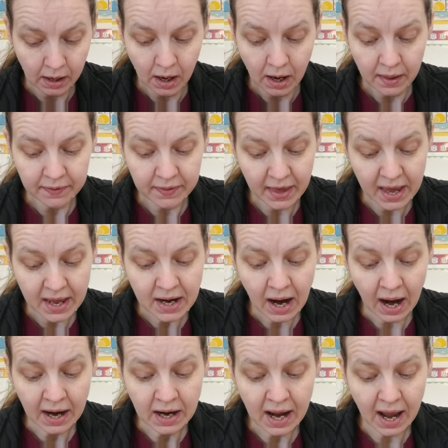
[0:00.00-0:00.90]
Then
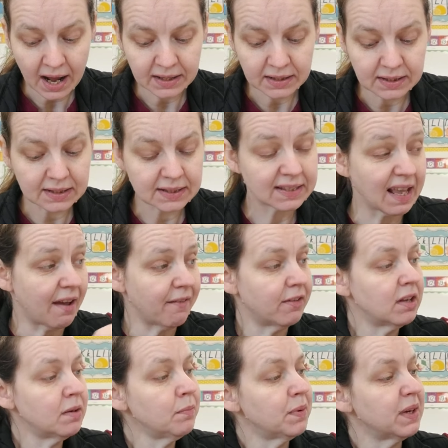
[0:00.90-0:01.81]
I had
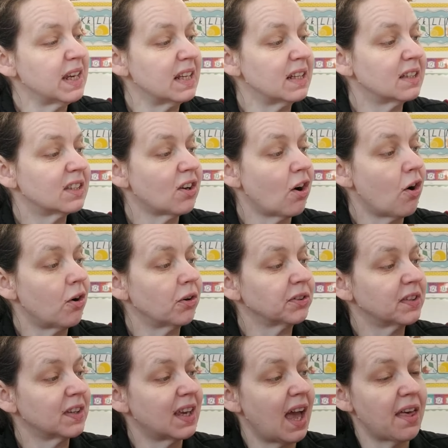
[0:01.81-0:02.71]
7 beads
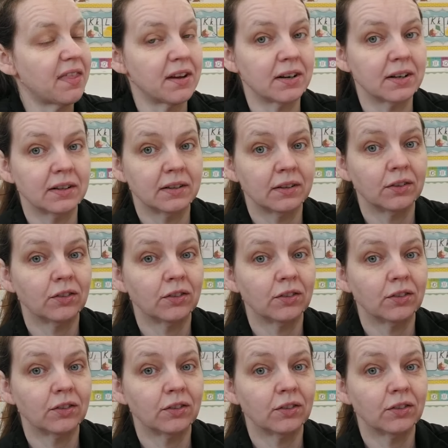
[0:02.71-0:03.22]
altogether.